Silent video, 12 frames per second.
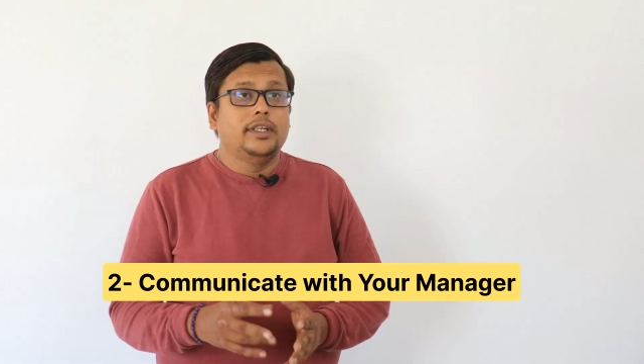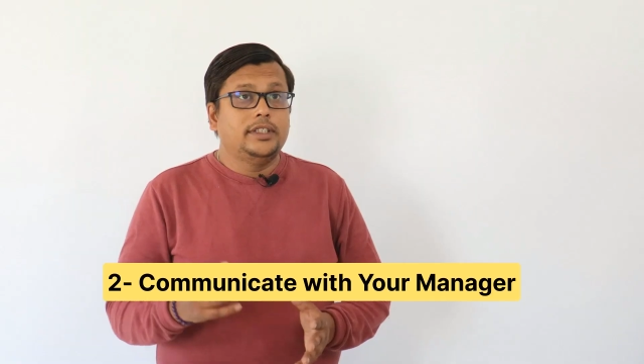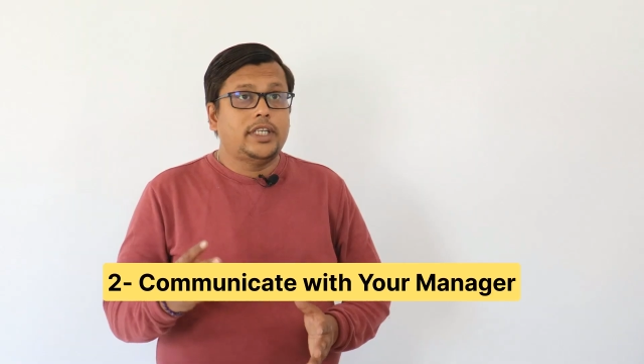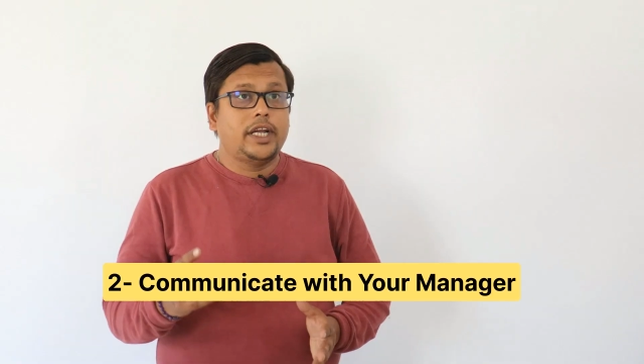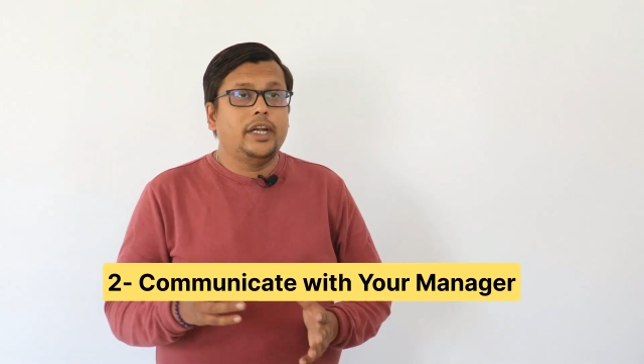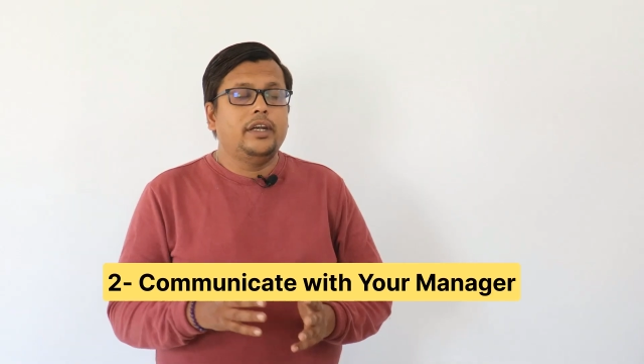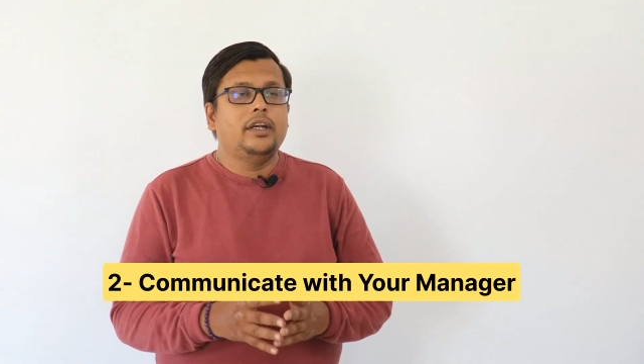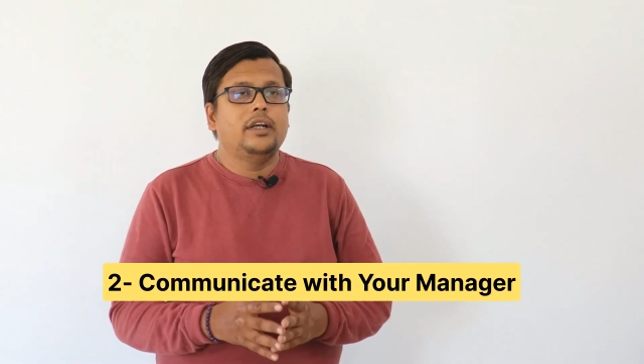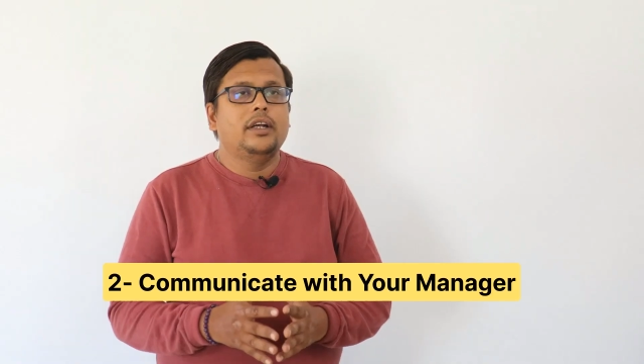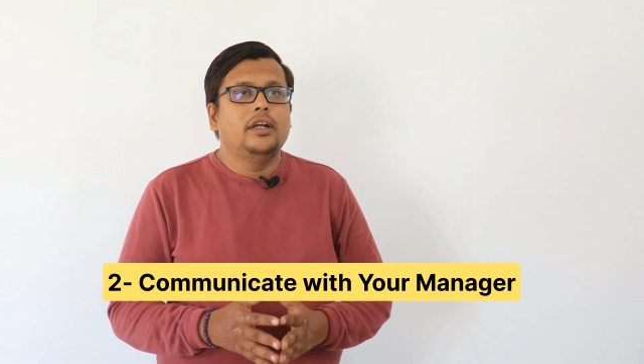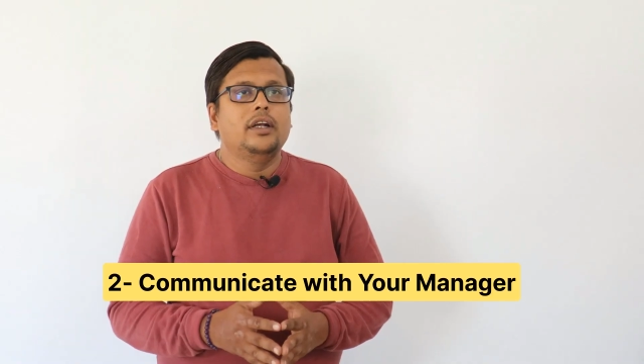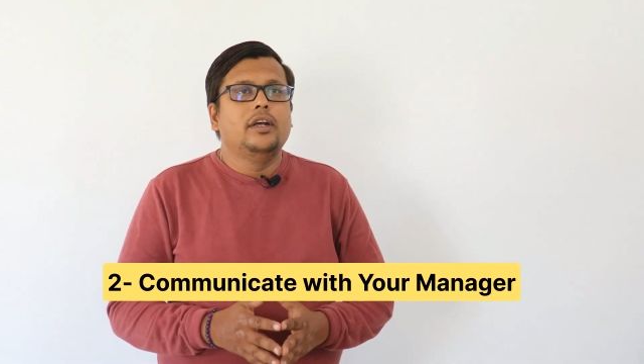Second,
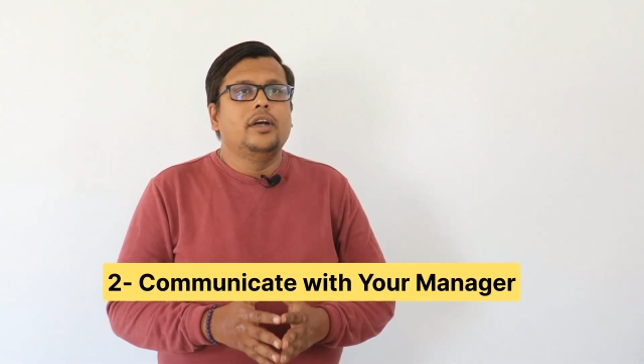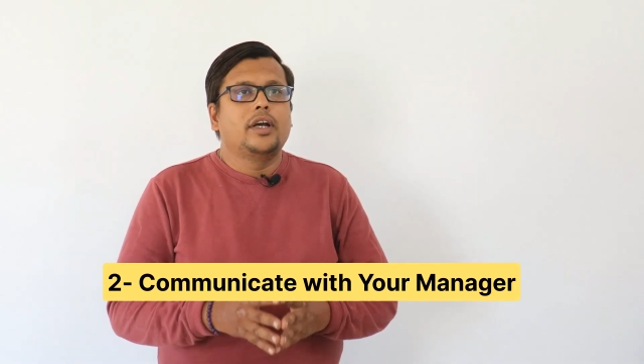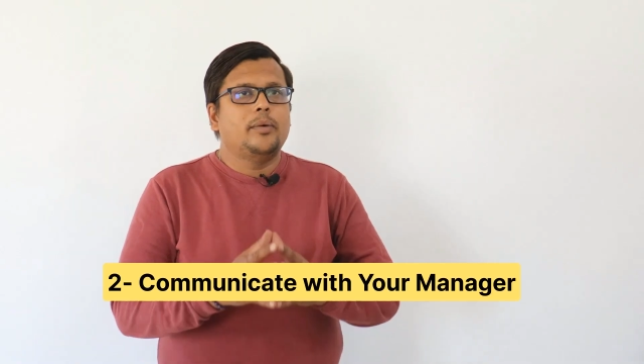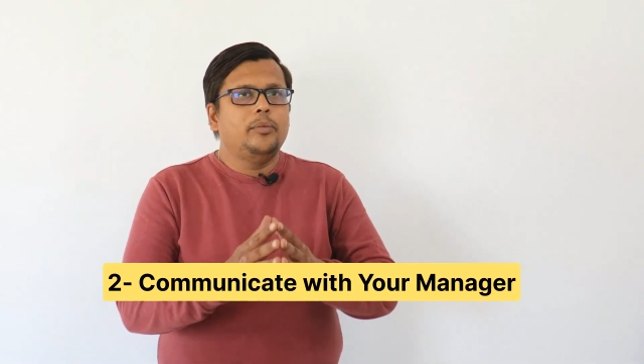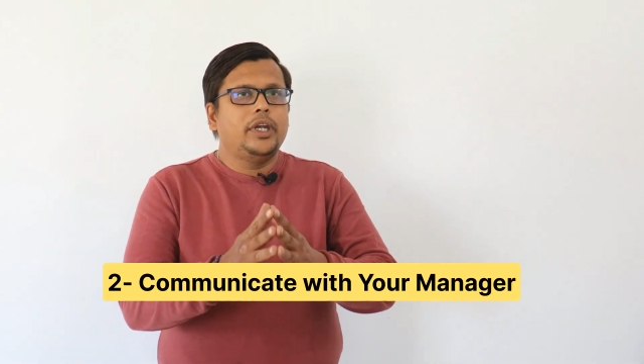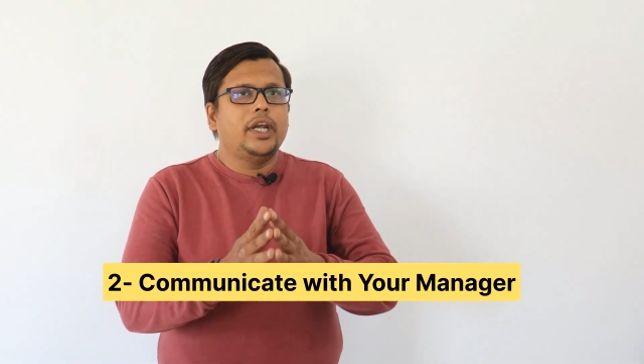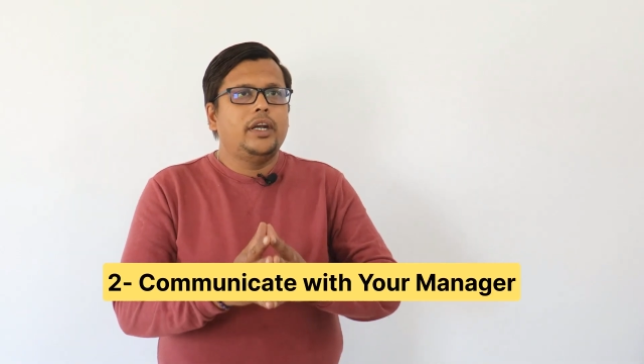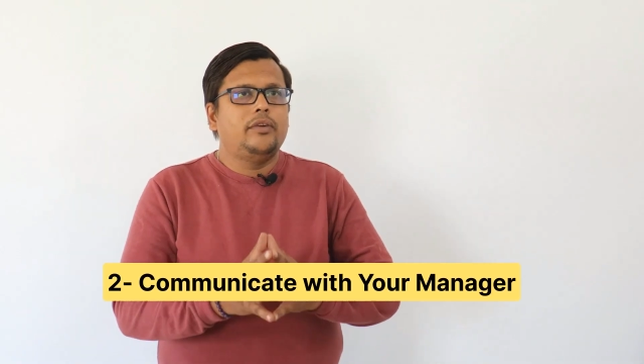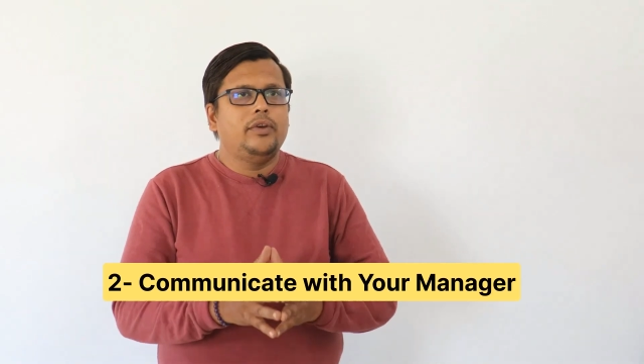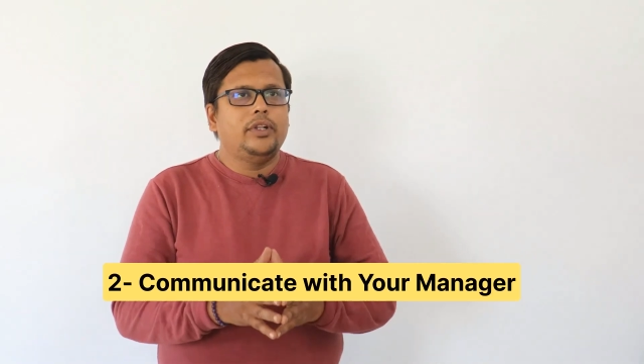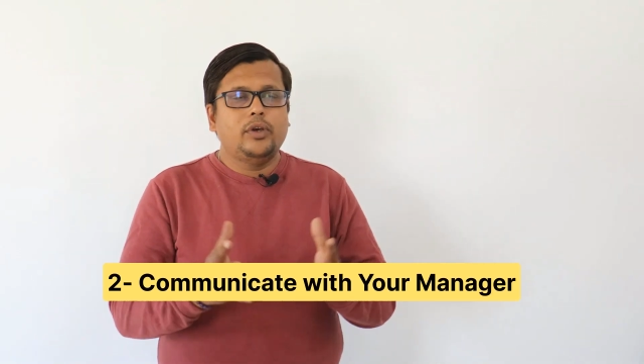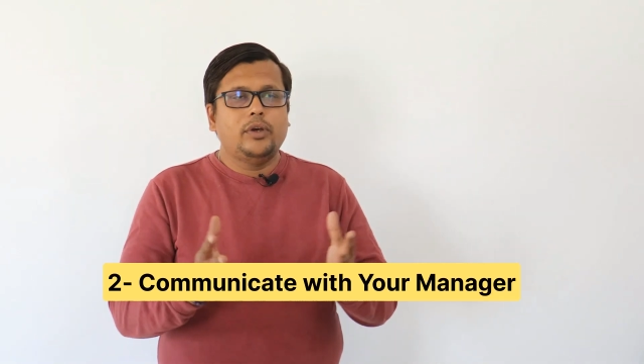
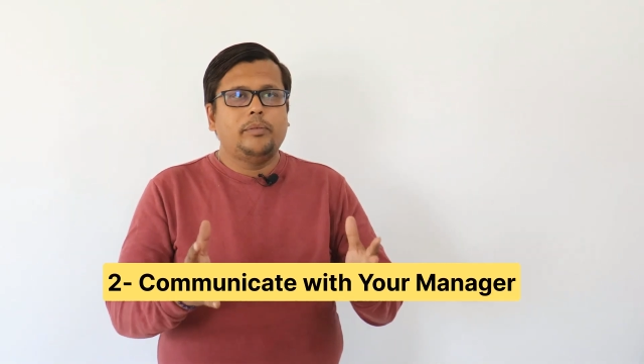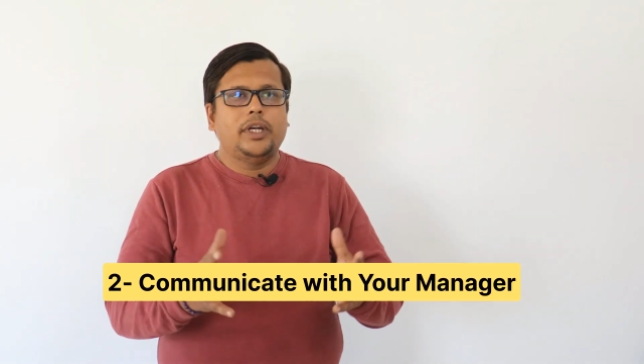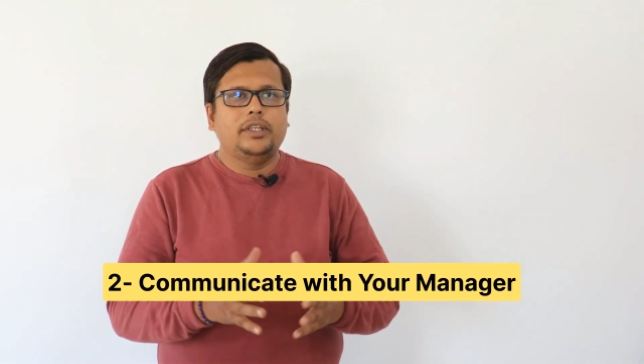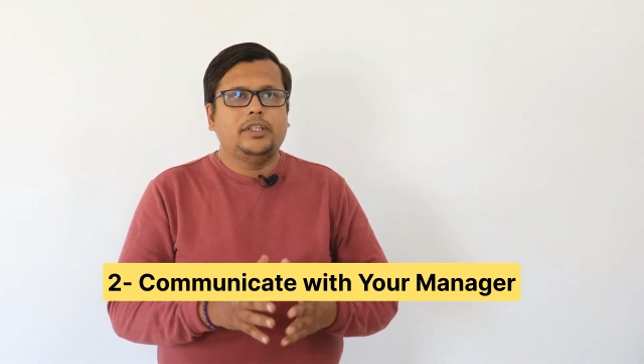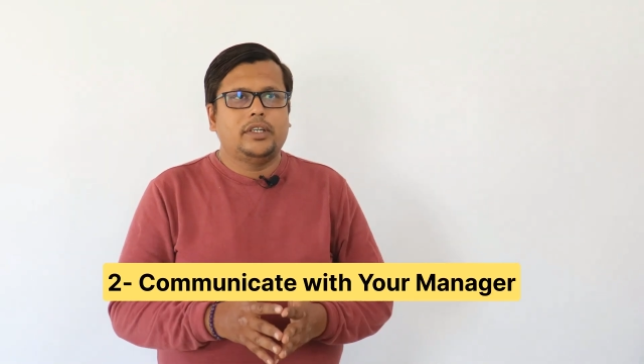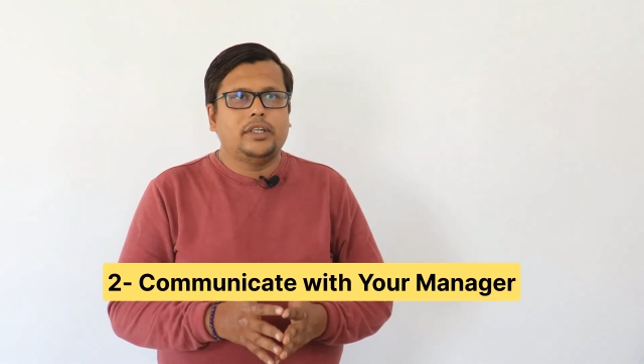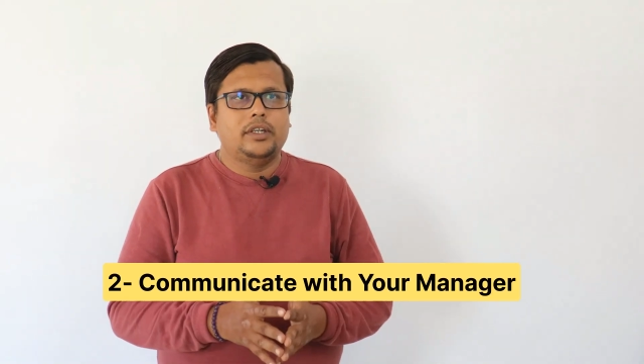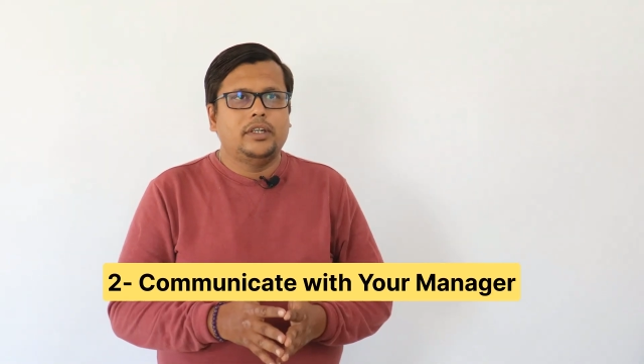communicate with your manager.